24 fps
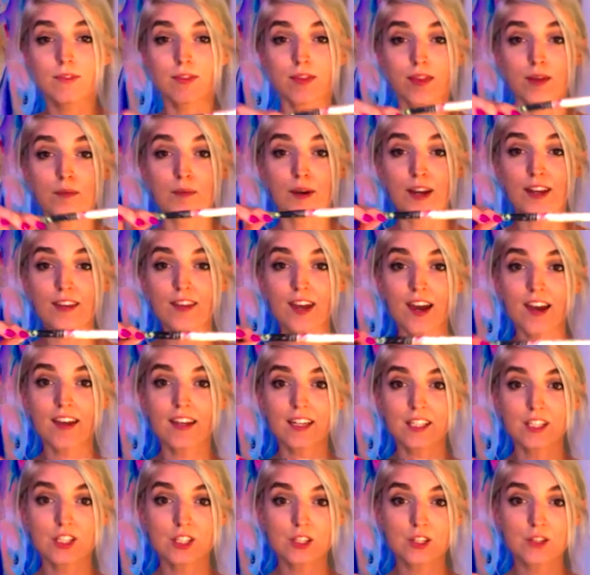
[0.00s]
The brand that I
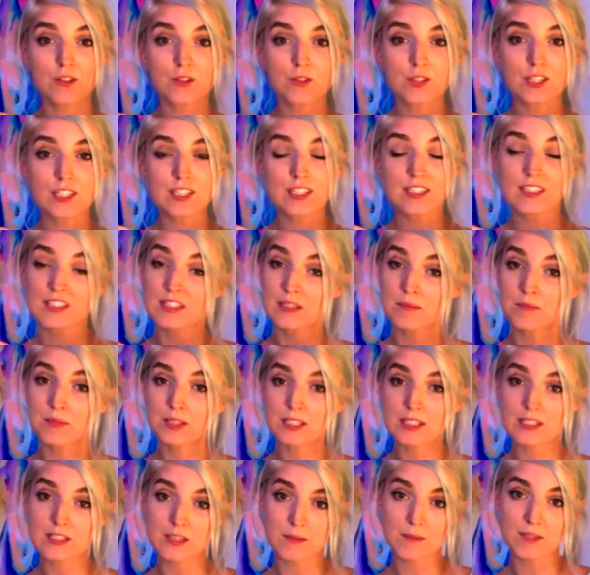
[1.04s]
like to use is the
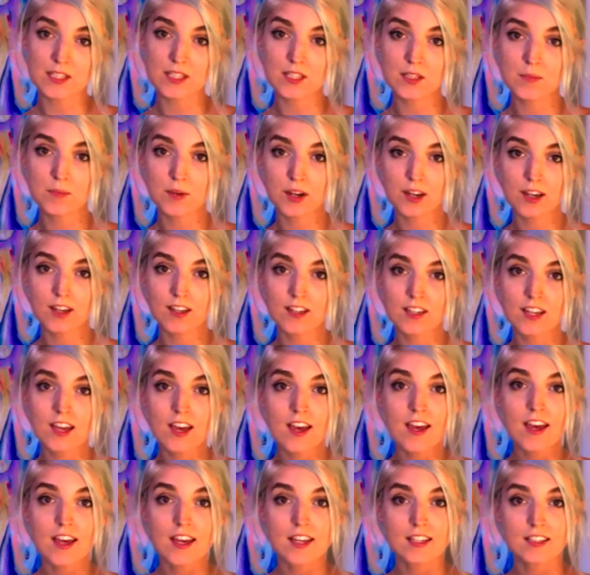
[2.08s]
Simply Simmons brand.
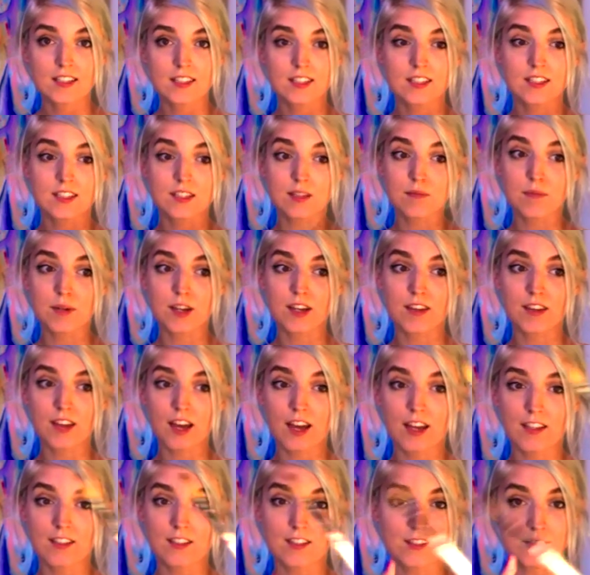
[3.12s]
It's the brand that
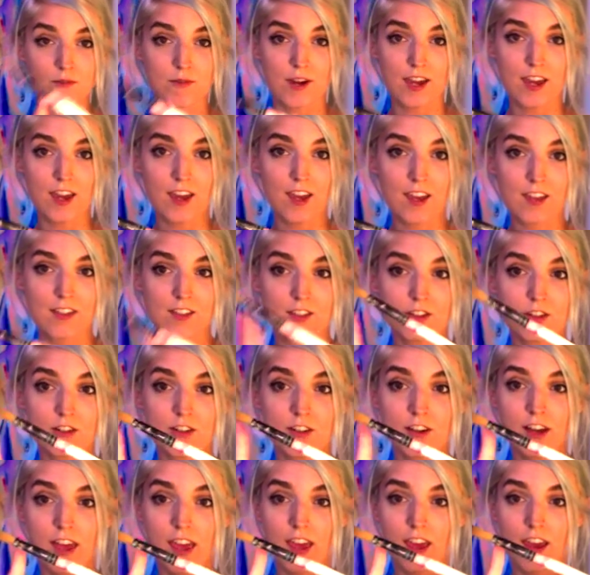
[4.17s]
has the white
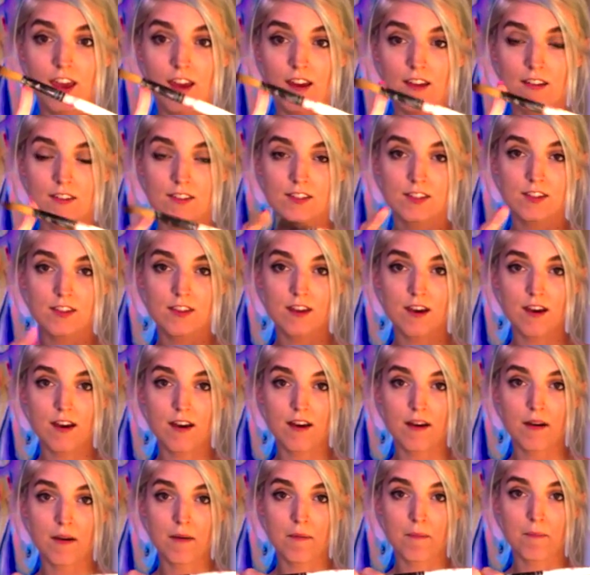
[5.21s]
handle and
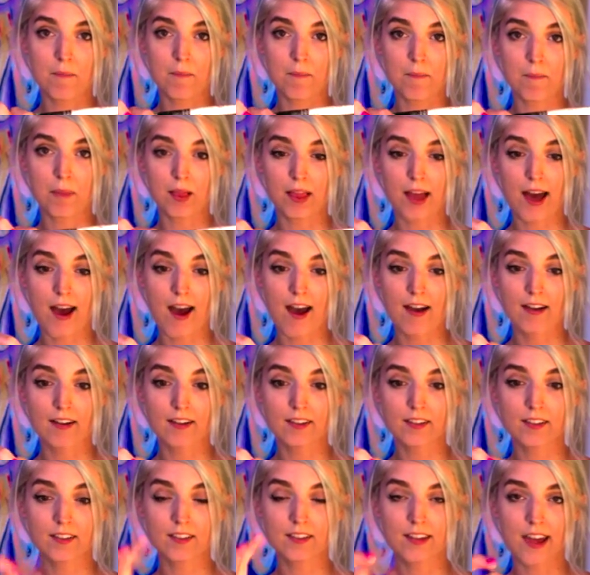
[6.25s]
the
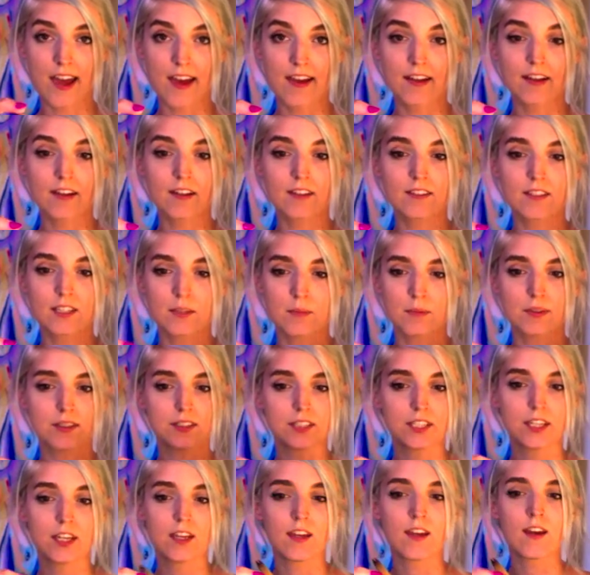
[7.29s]
black neck,
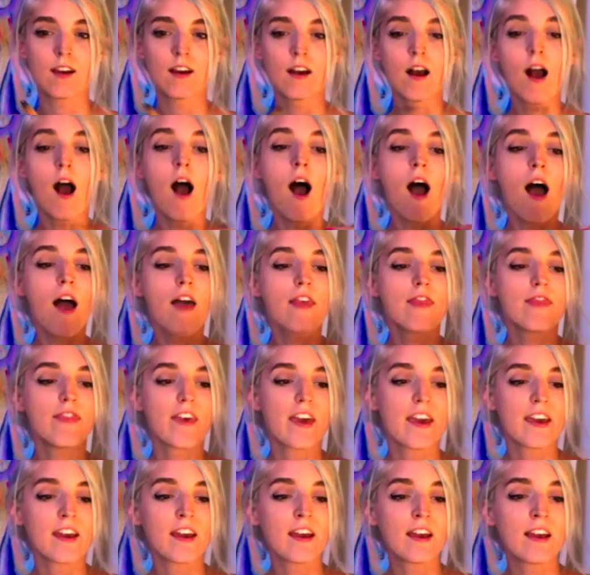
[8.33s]
typically.
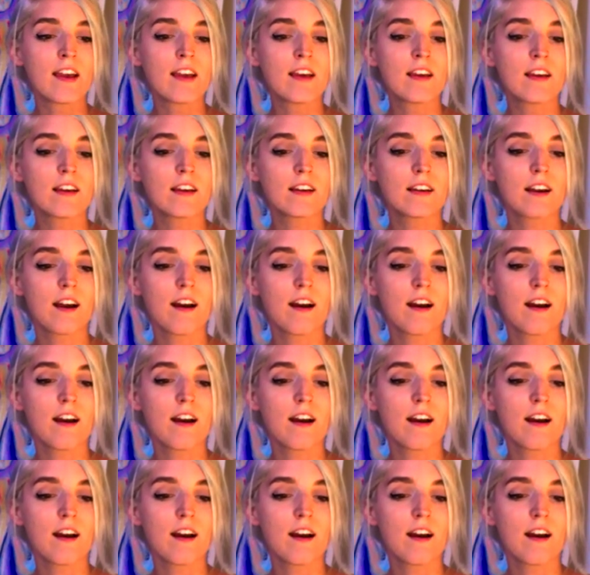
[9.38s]
They're